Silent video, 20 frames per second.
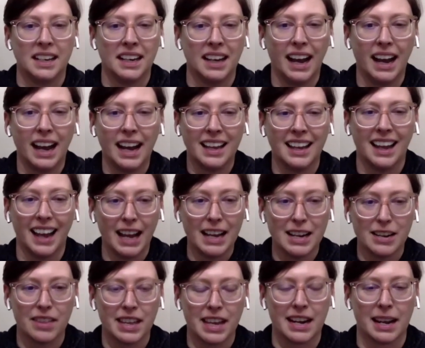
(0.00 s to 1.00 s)

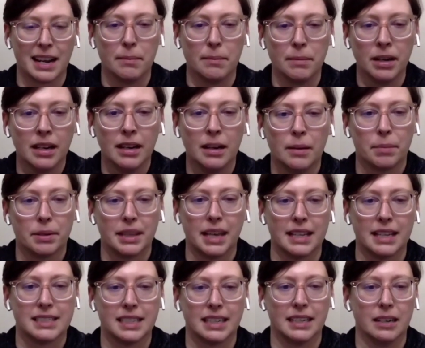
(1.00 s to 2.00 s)
I know that name,
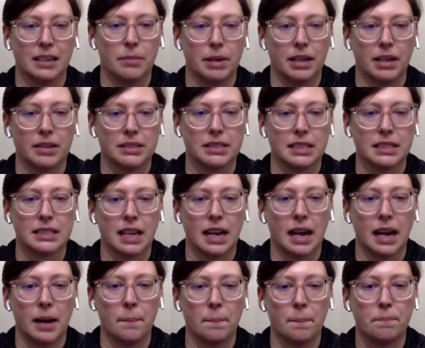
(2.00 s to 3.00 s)
but that's it. Nobody
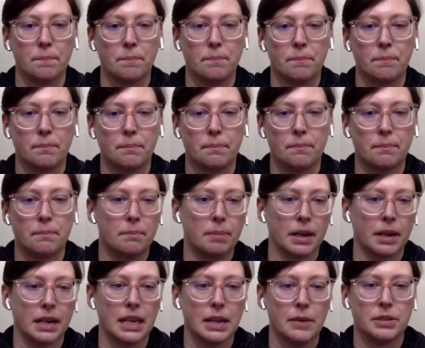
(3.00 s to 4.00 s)
else's. Um,
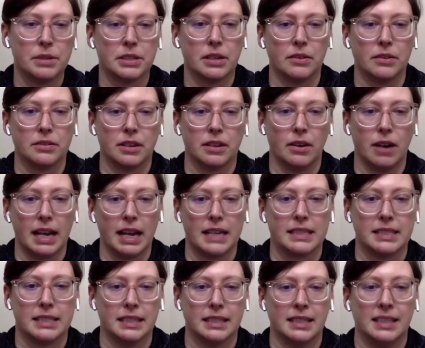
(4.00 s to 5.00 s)
but he was also, I
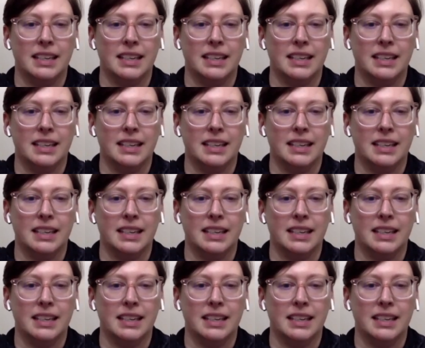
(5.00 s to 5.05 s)
guess,